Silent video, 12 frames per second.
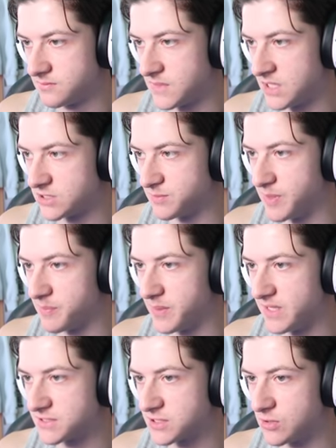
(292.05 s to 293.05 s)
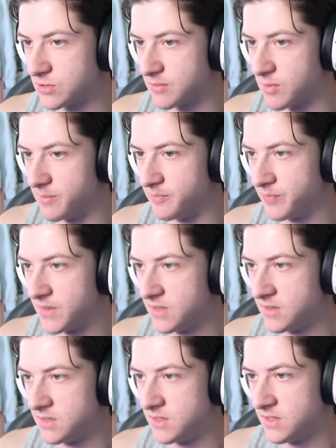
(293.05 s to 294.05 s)
Out to Pepe, let's go. Come on.
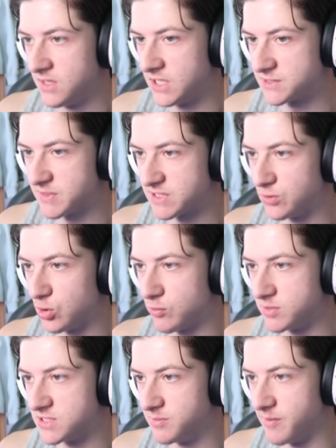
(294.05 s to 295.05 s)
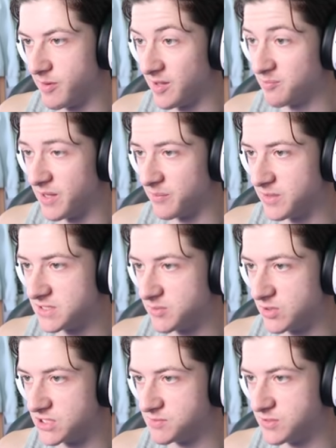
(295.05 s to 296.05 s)
I expected Auba to be bad, Pepe, to be
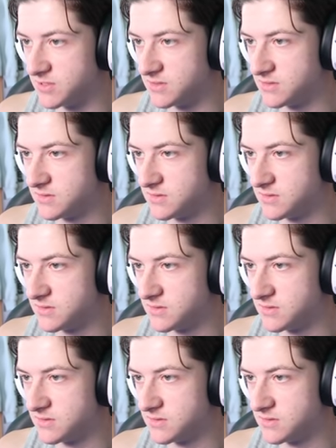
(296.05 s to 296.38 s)
honest, but...